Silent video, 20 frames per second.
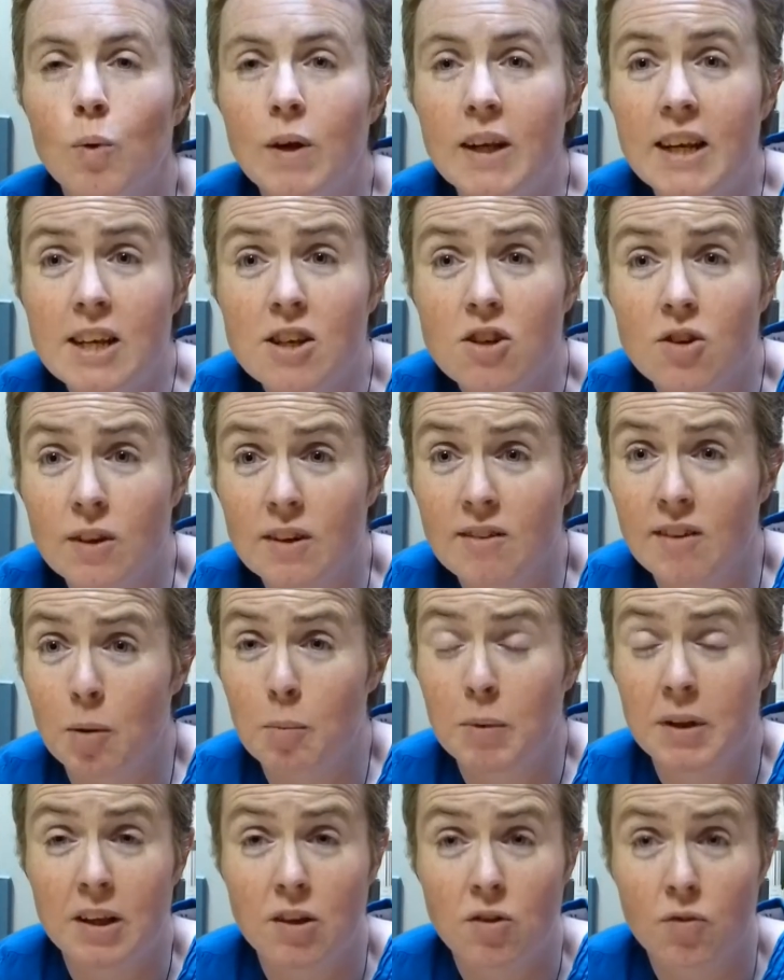We need to
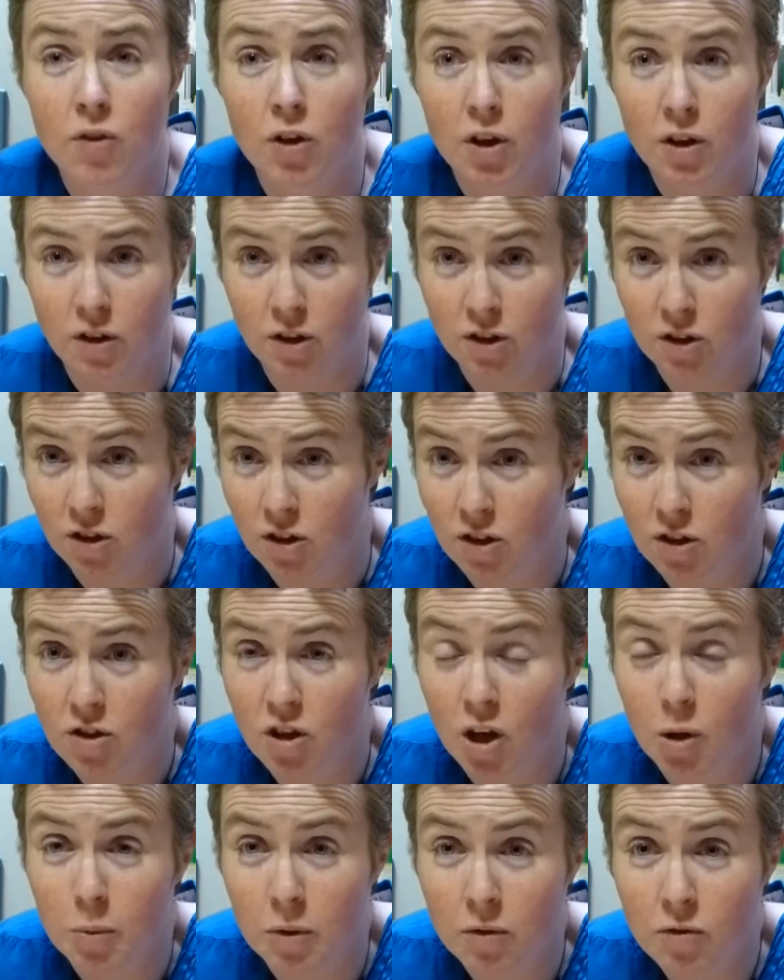examine this further to
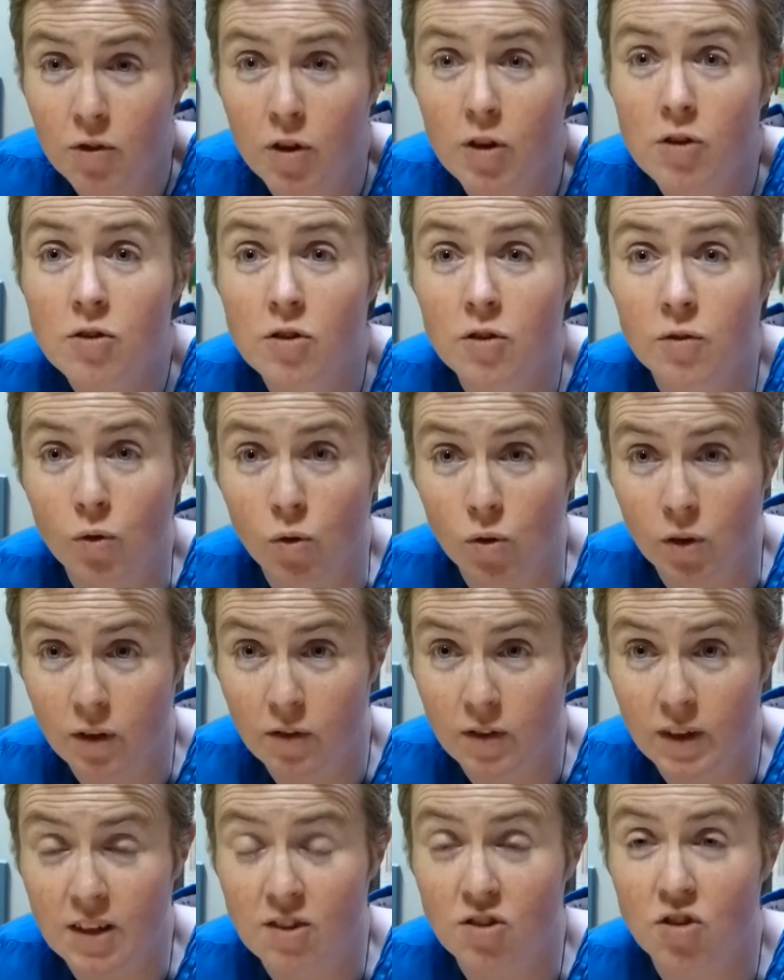determine, first of all,
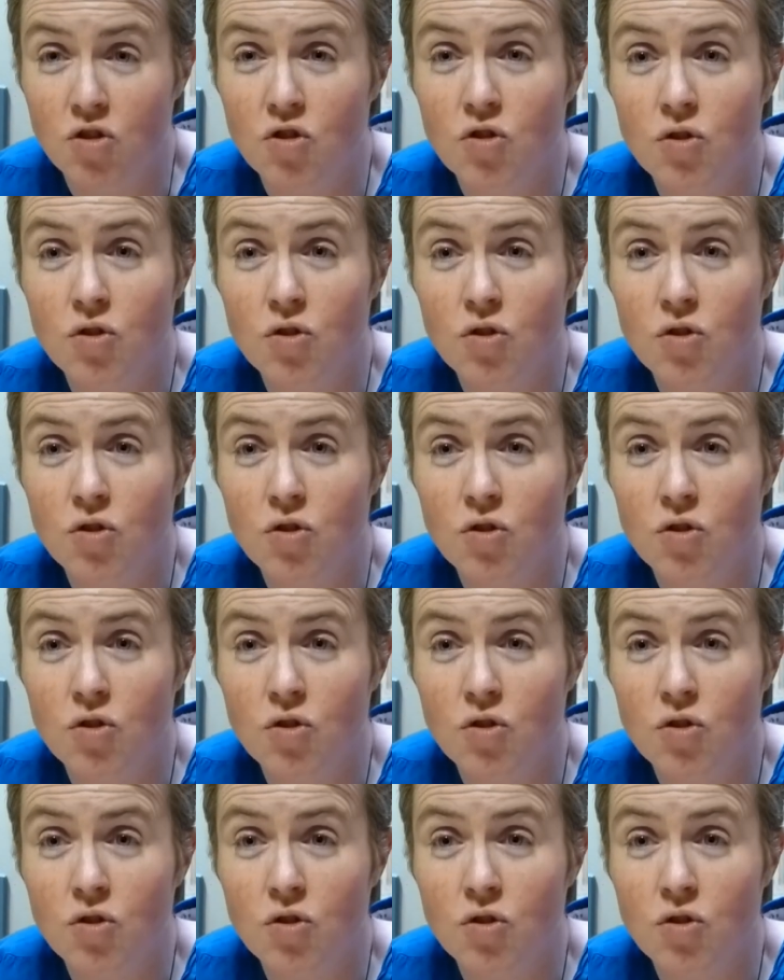if it is a